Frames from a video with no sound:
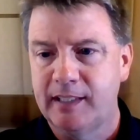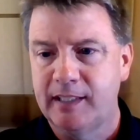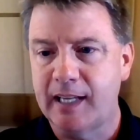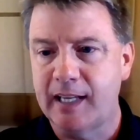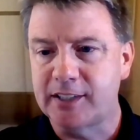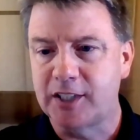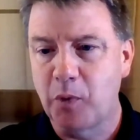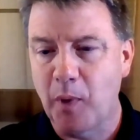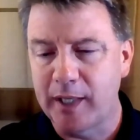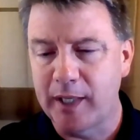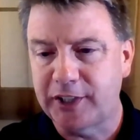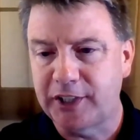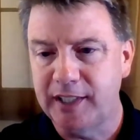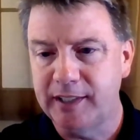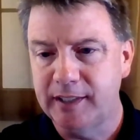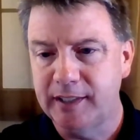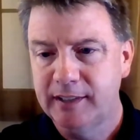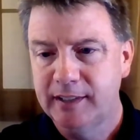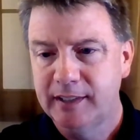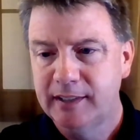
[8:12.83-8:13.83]
Next
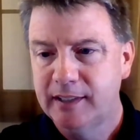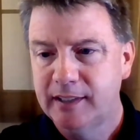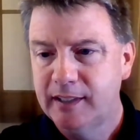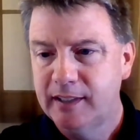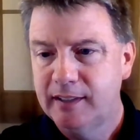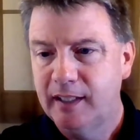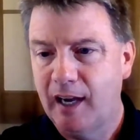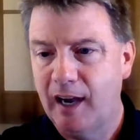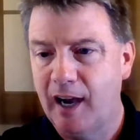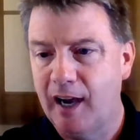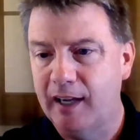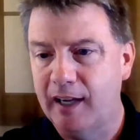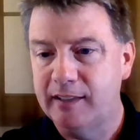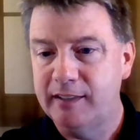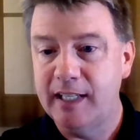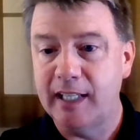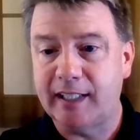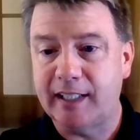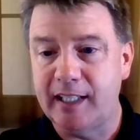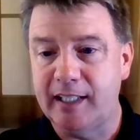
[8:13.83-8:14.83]
question,
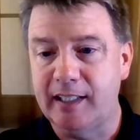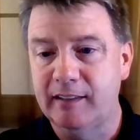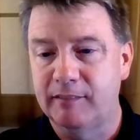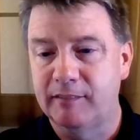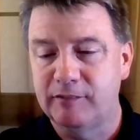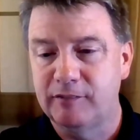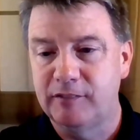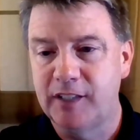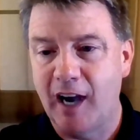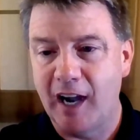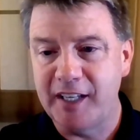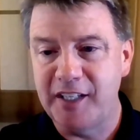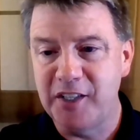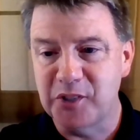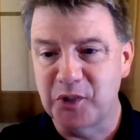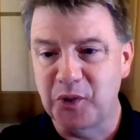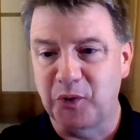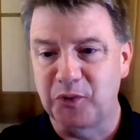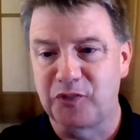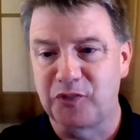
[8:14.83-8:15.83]
Nikki, 9
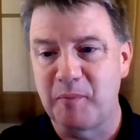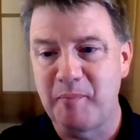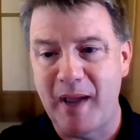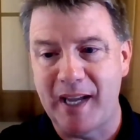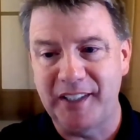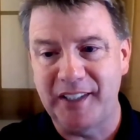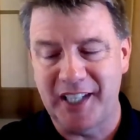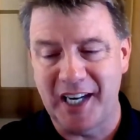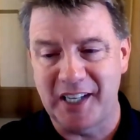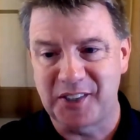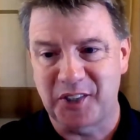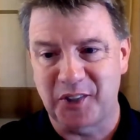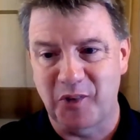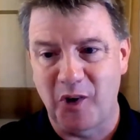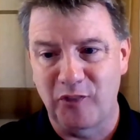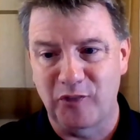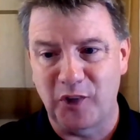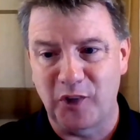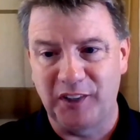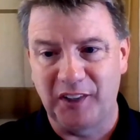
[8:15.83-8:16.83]
years old from
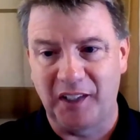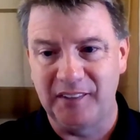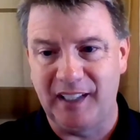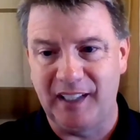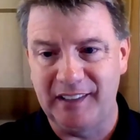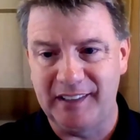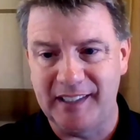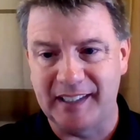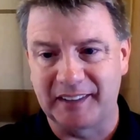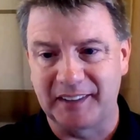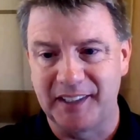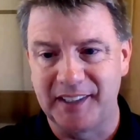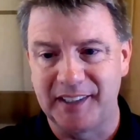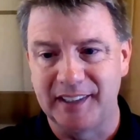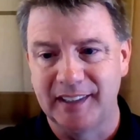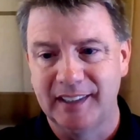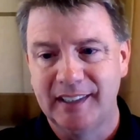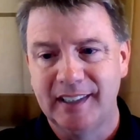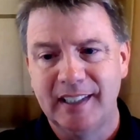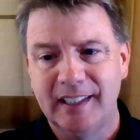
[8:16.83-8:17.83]
Manchester over in
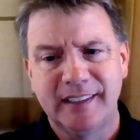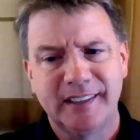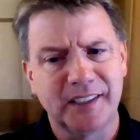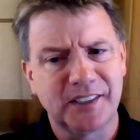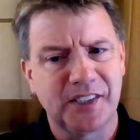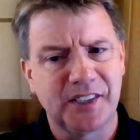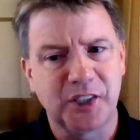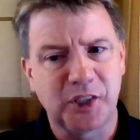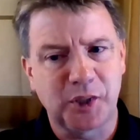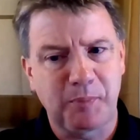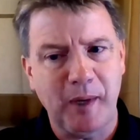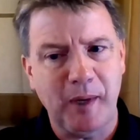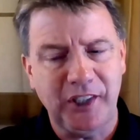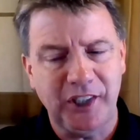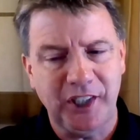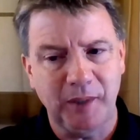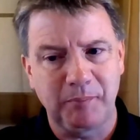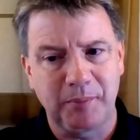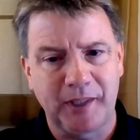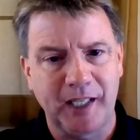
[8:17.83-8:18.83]
England. Does the
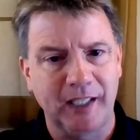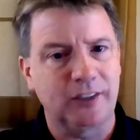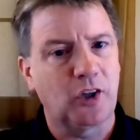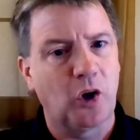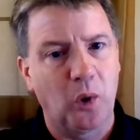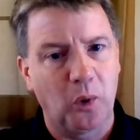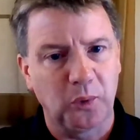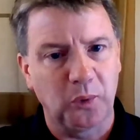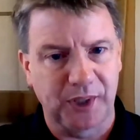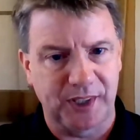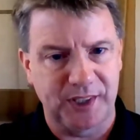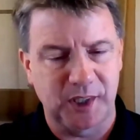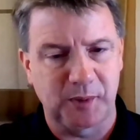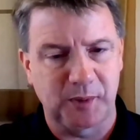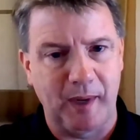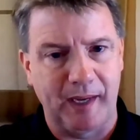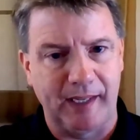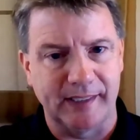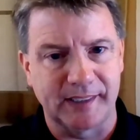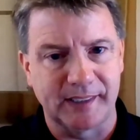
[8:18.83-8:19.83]
spaceship get cold in
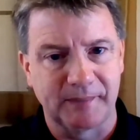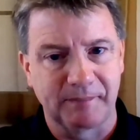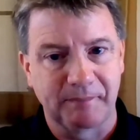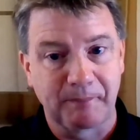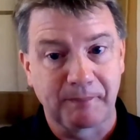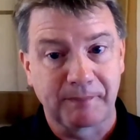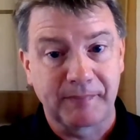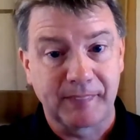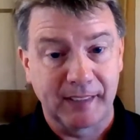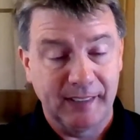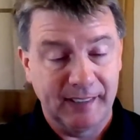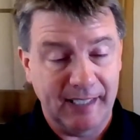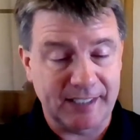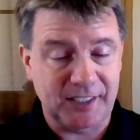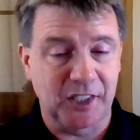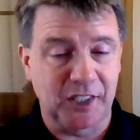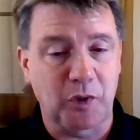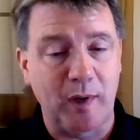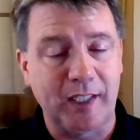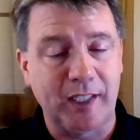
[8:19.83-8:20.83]
space?
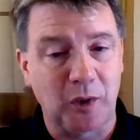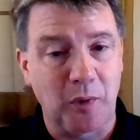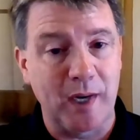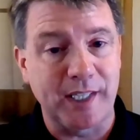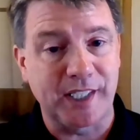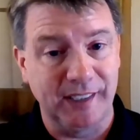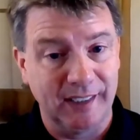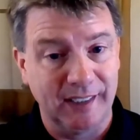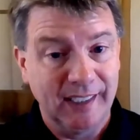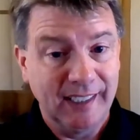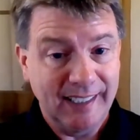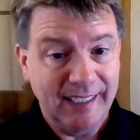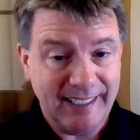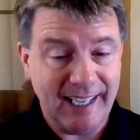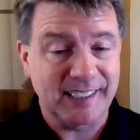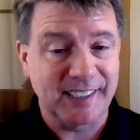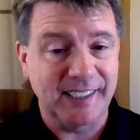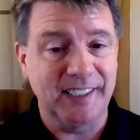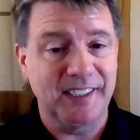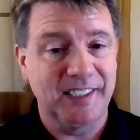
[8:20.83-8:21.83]
That's a great question.
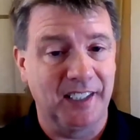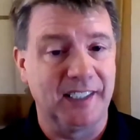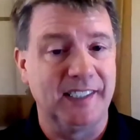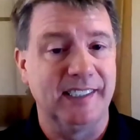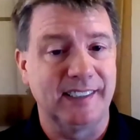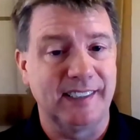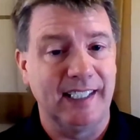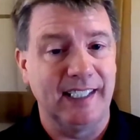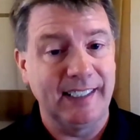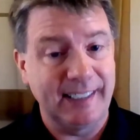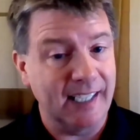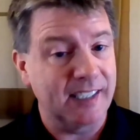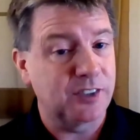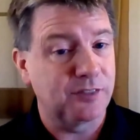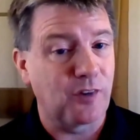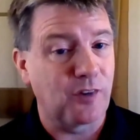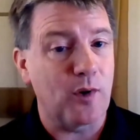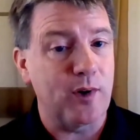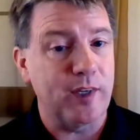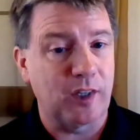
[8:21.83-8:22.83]
Yes, it does. It
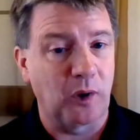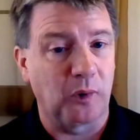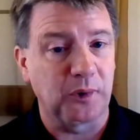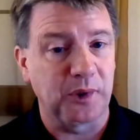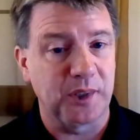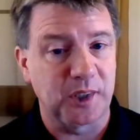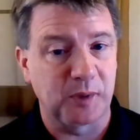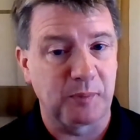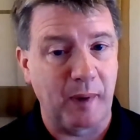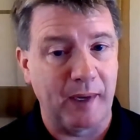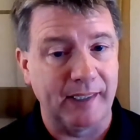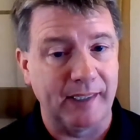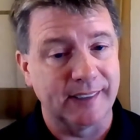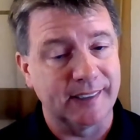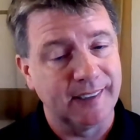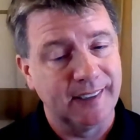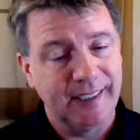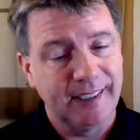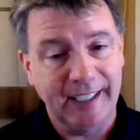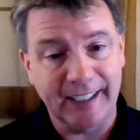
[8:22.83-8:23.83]
gets very cold in
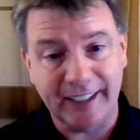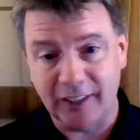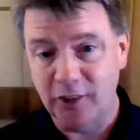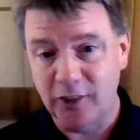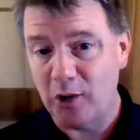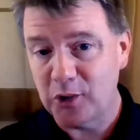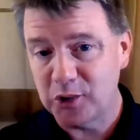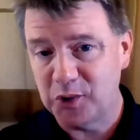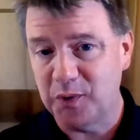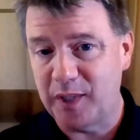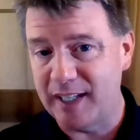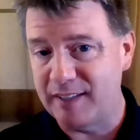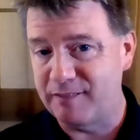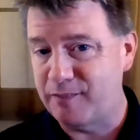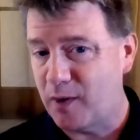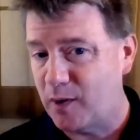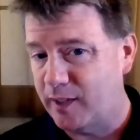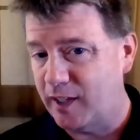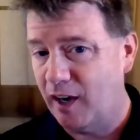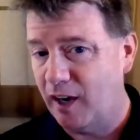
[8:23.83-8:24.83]
space. It can also
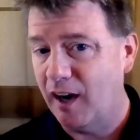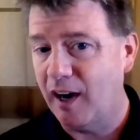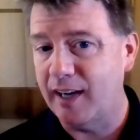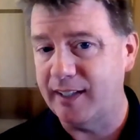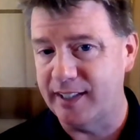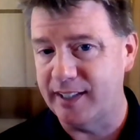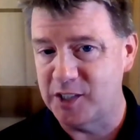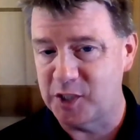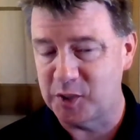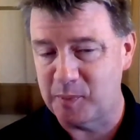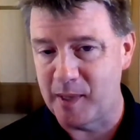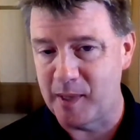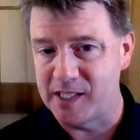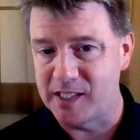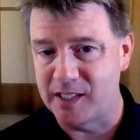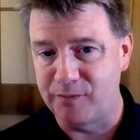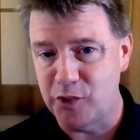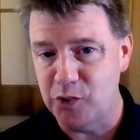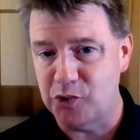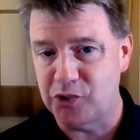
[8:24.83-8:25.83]
get very hot in
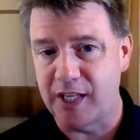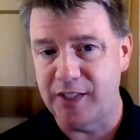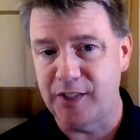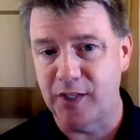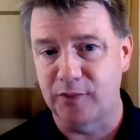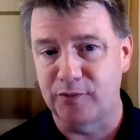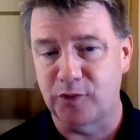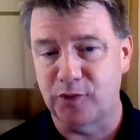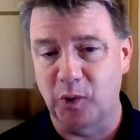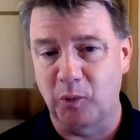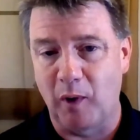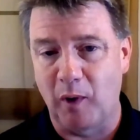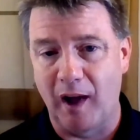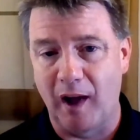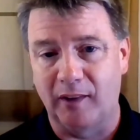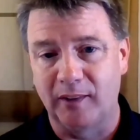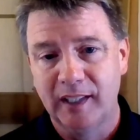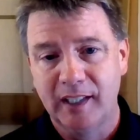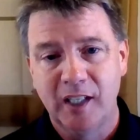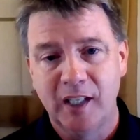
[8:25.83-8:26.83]
space if you stay there for a
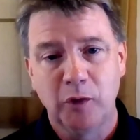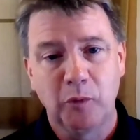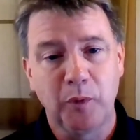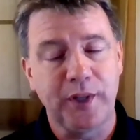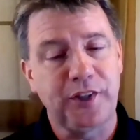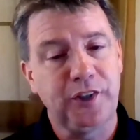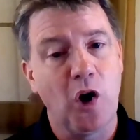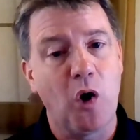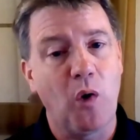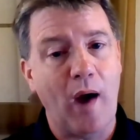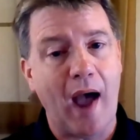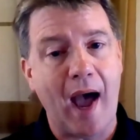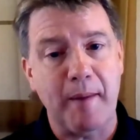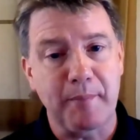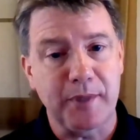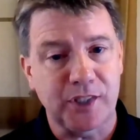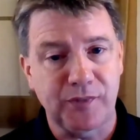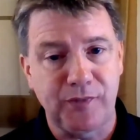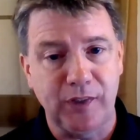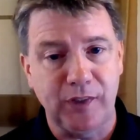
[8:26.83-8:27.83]
while. With no
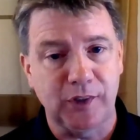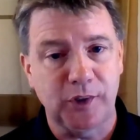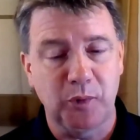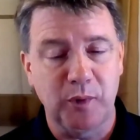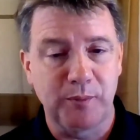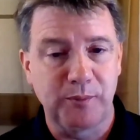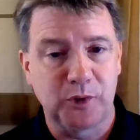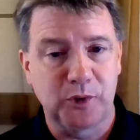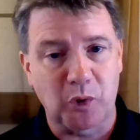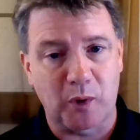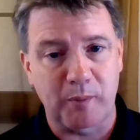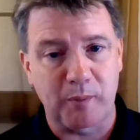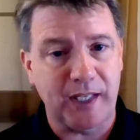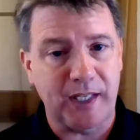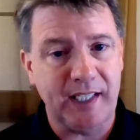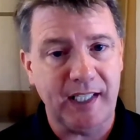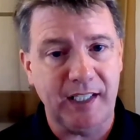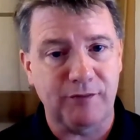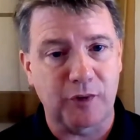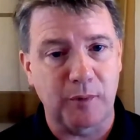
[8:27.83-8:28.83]
atmosphere to
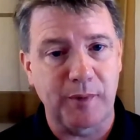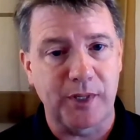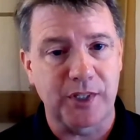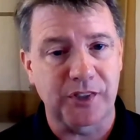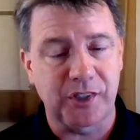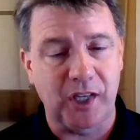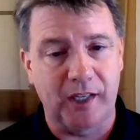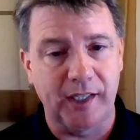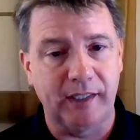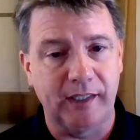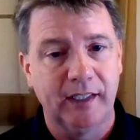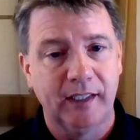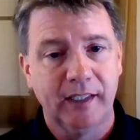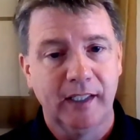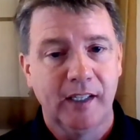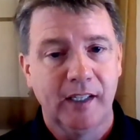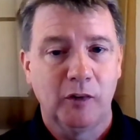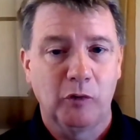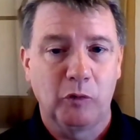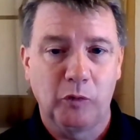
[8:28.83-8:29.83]
absorb the heat from the sun,
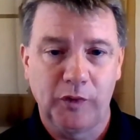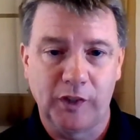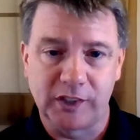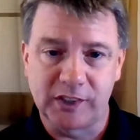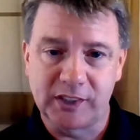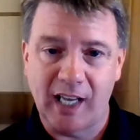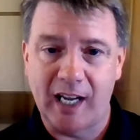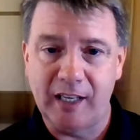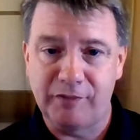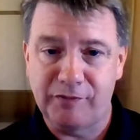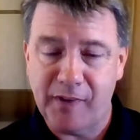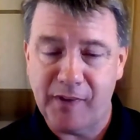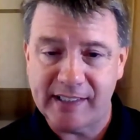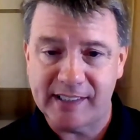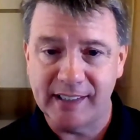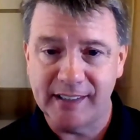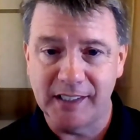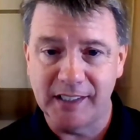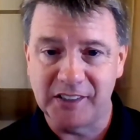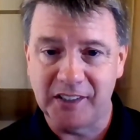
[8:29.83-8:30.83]
the side
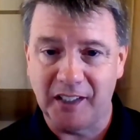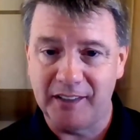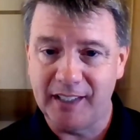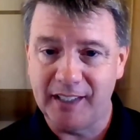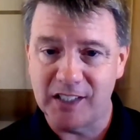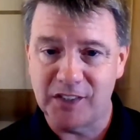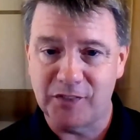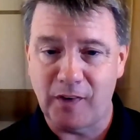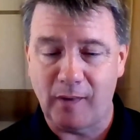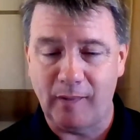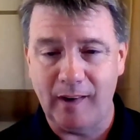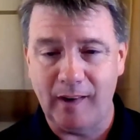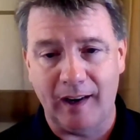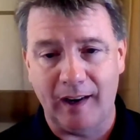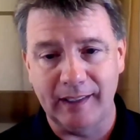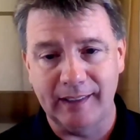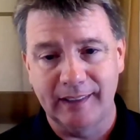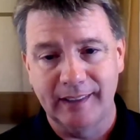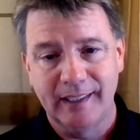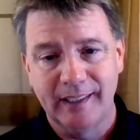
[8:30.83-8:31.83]
facing the sun gets very
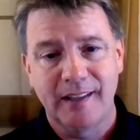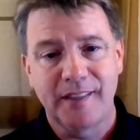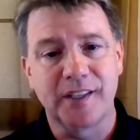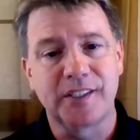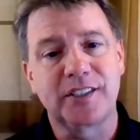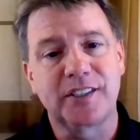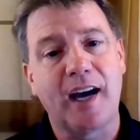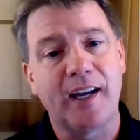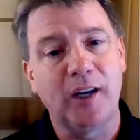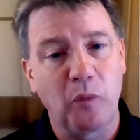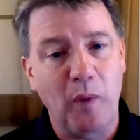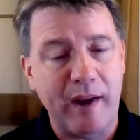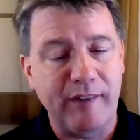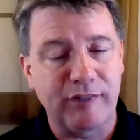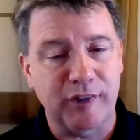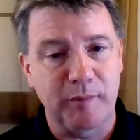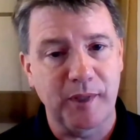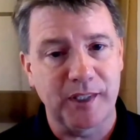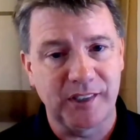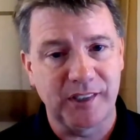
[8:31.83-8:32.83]
hot, the side
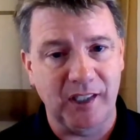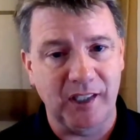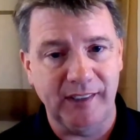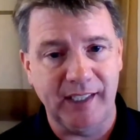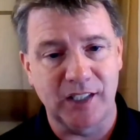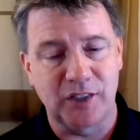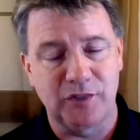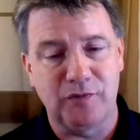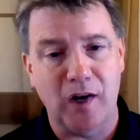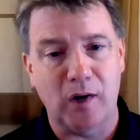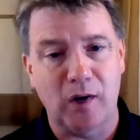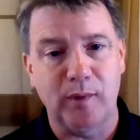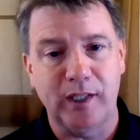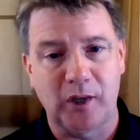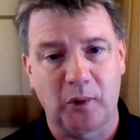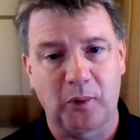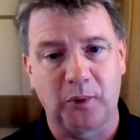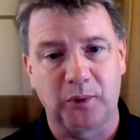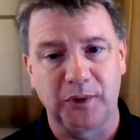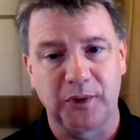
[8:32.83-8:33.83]
away from the sun gets
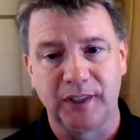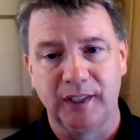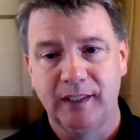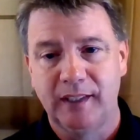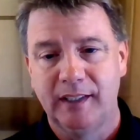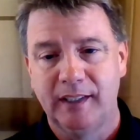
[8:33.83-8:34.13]
very cold.